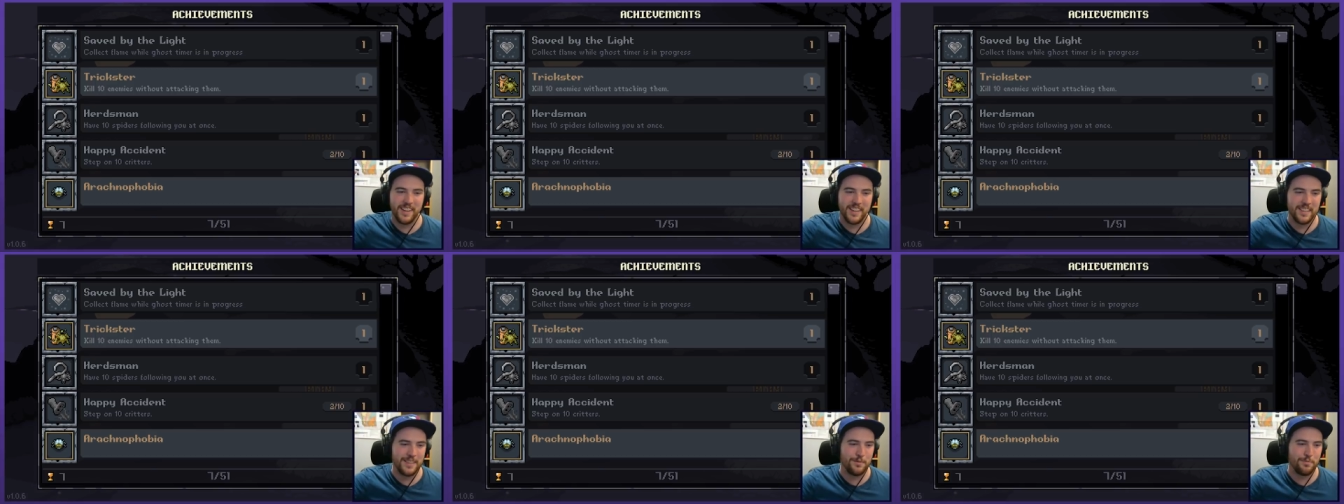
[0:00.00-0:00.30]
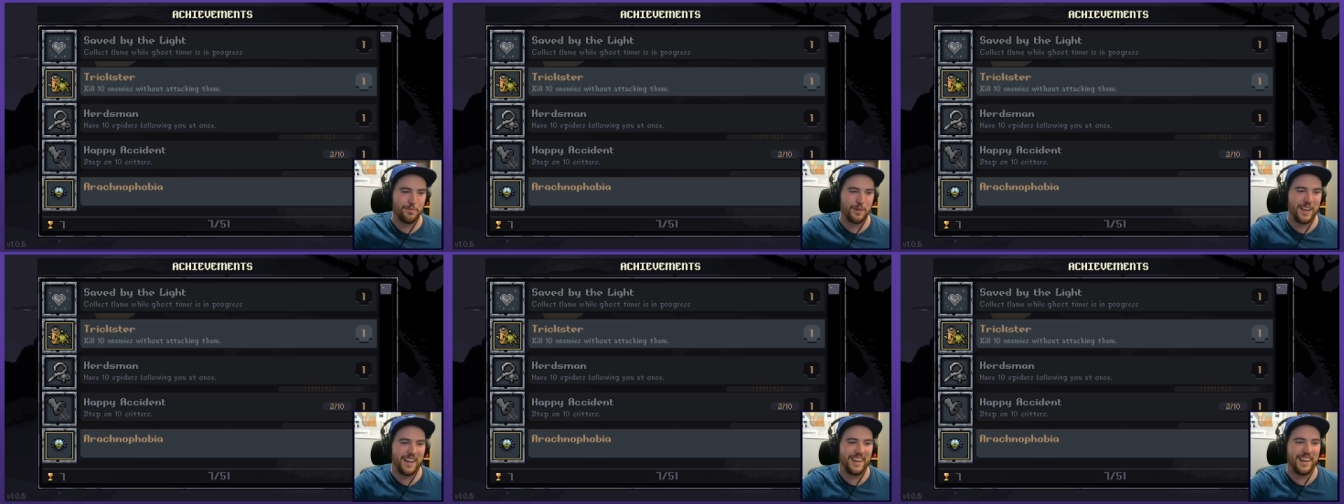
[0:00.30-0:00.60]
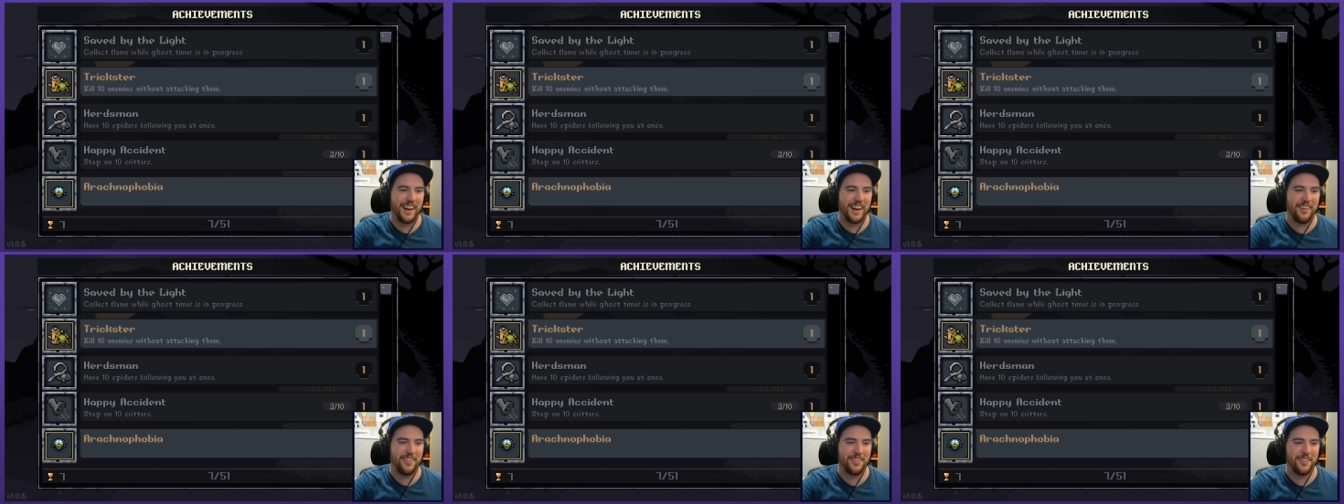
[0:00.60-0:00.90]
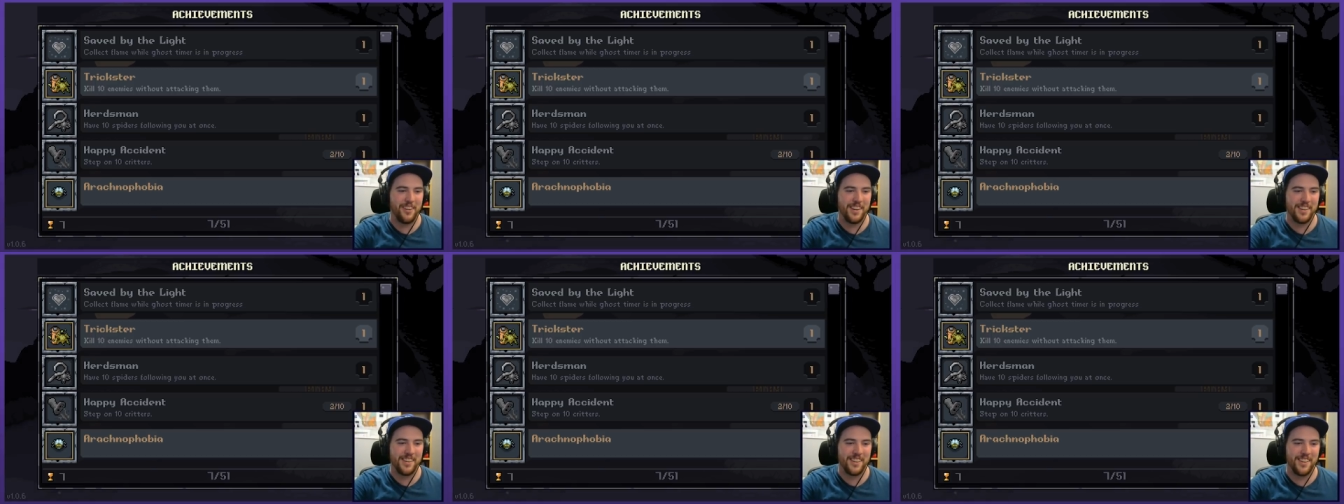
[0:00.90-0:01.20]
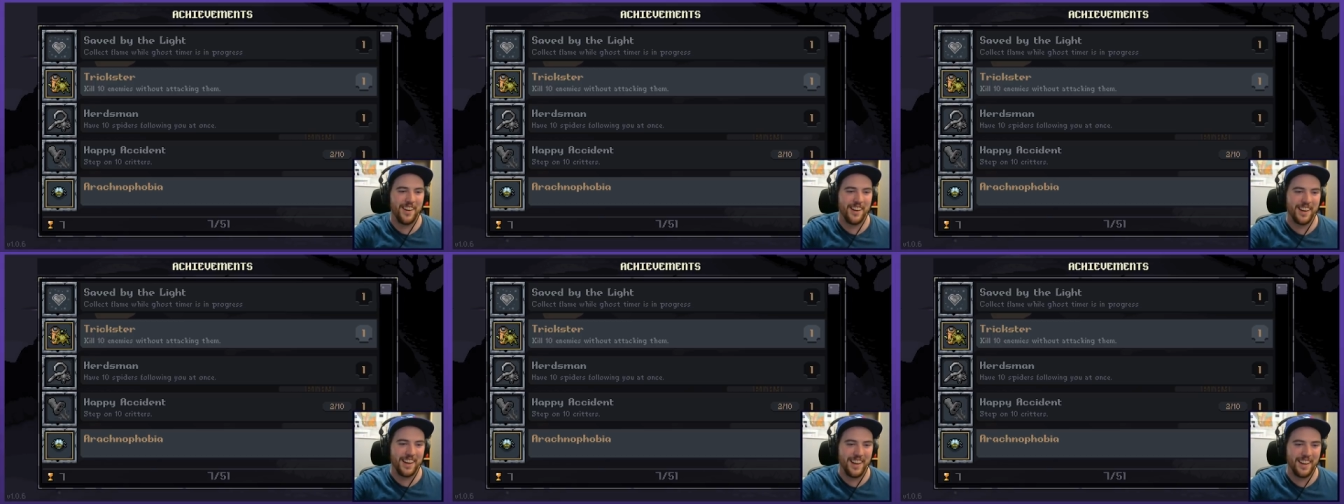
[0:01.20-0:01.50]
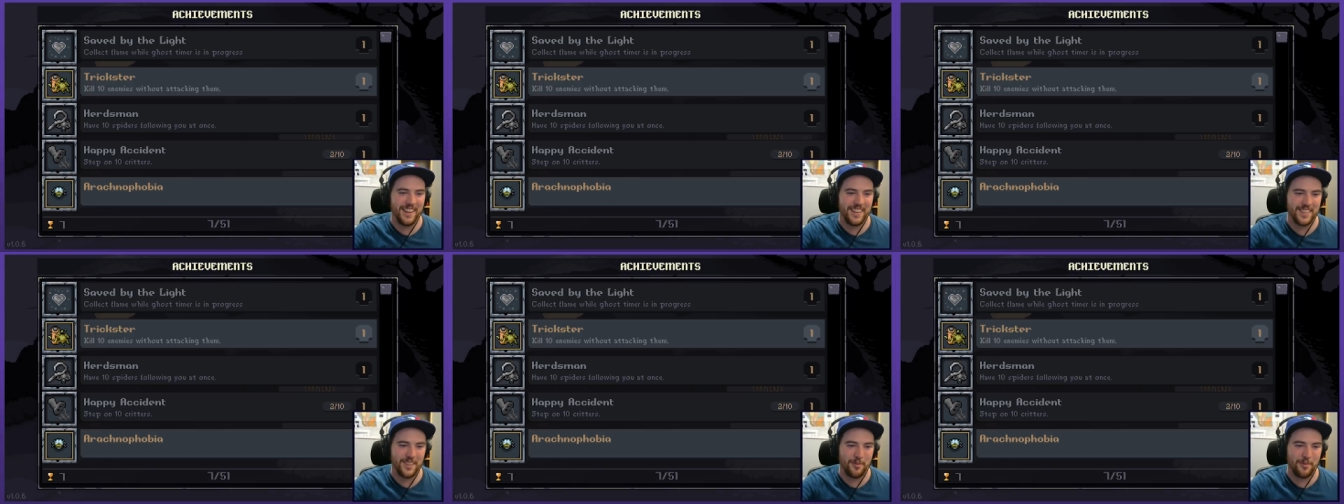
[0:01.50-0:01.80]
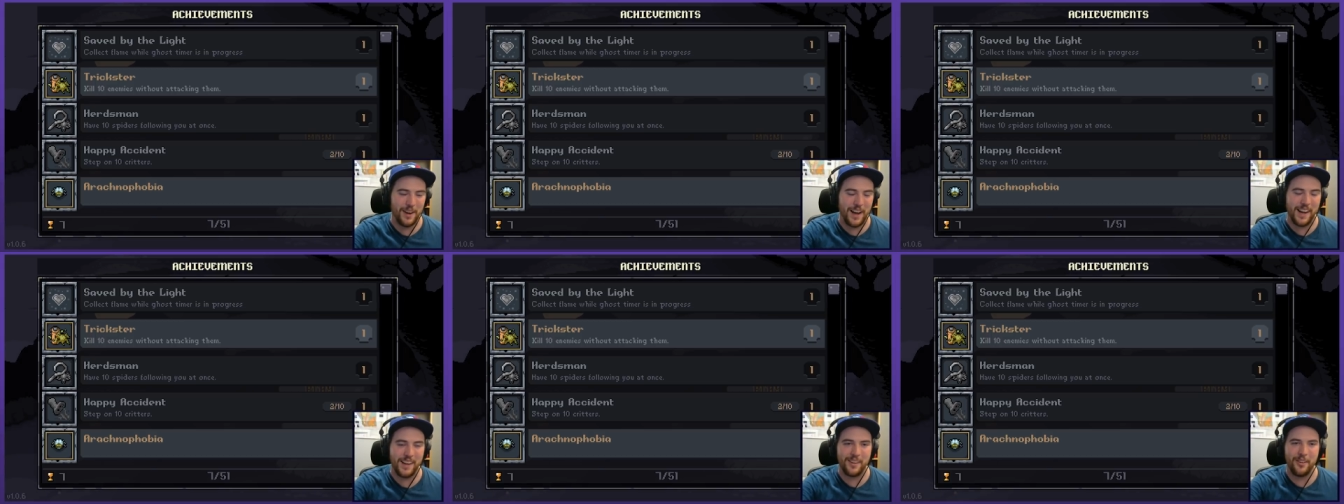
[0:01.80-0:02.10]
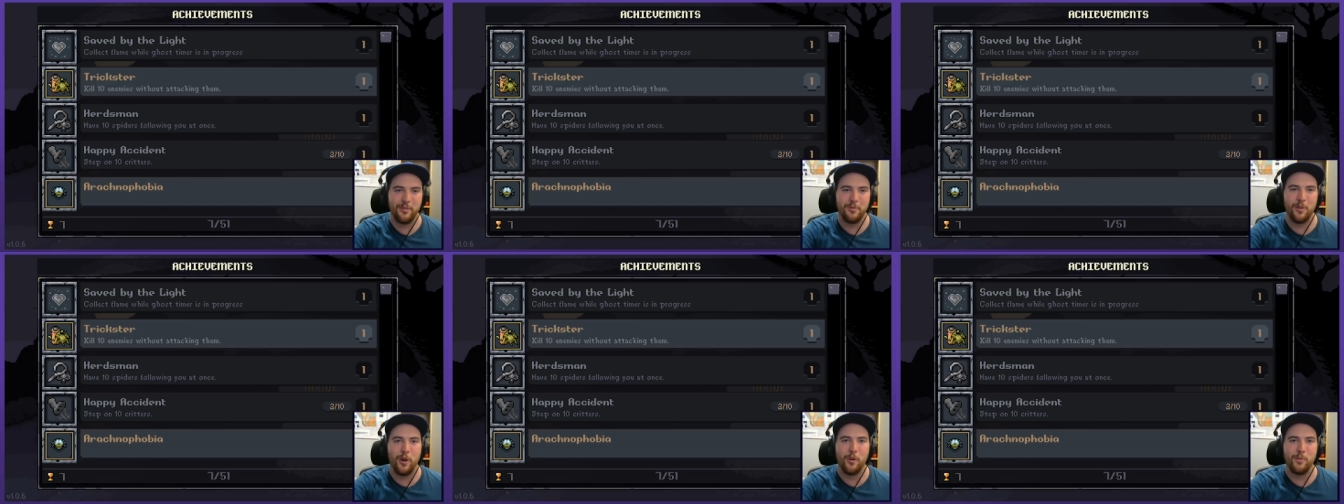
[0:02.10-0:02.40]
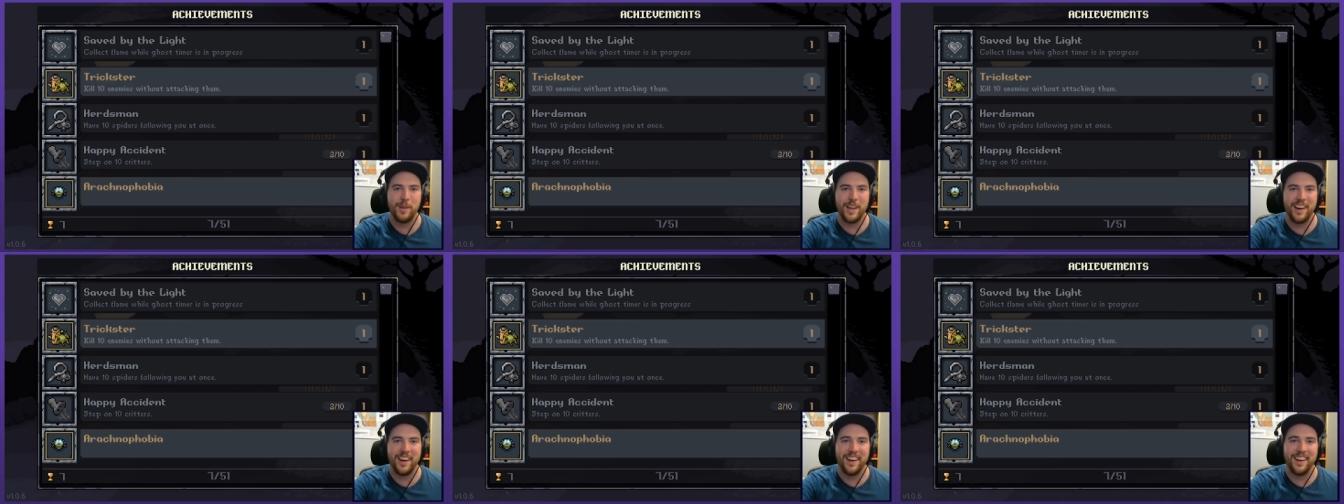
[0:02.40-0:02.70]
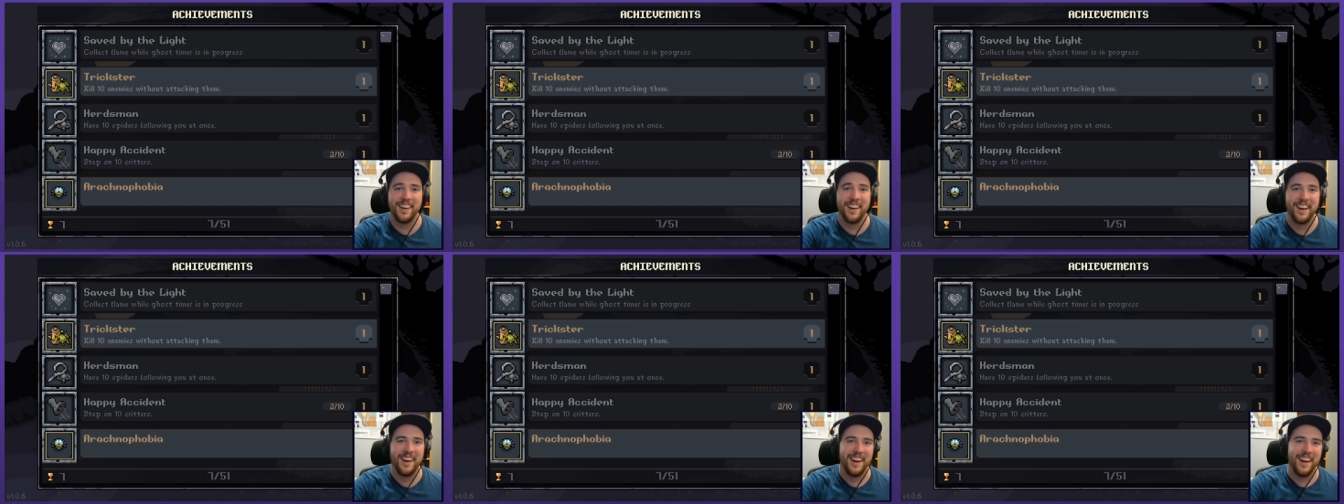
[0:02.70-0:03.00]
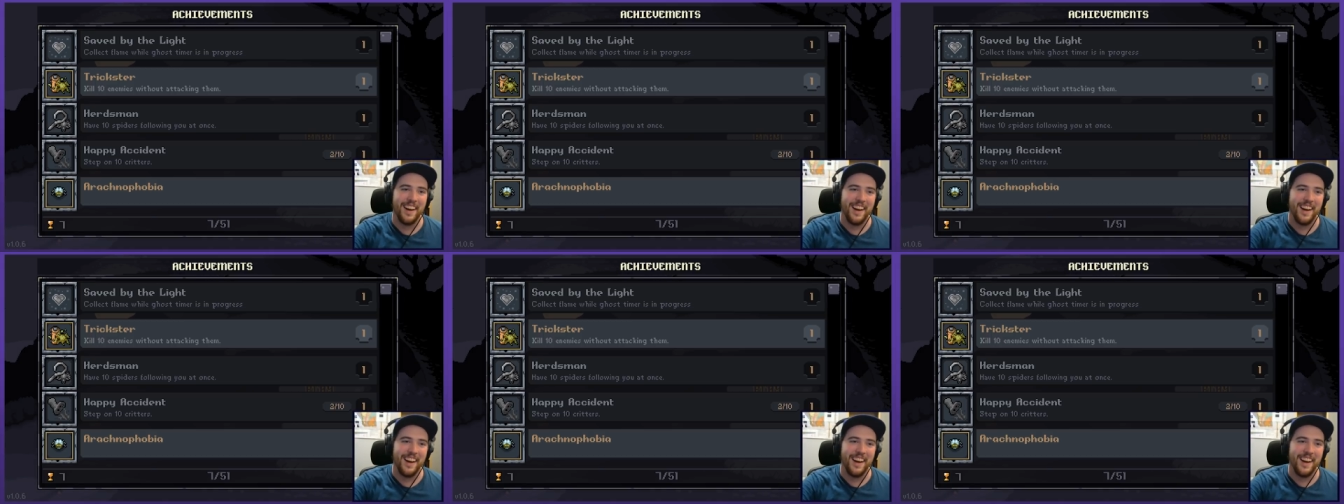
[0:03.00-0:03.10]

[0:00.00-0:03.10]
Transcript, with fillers: explaining how to unlock it is arachnophobia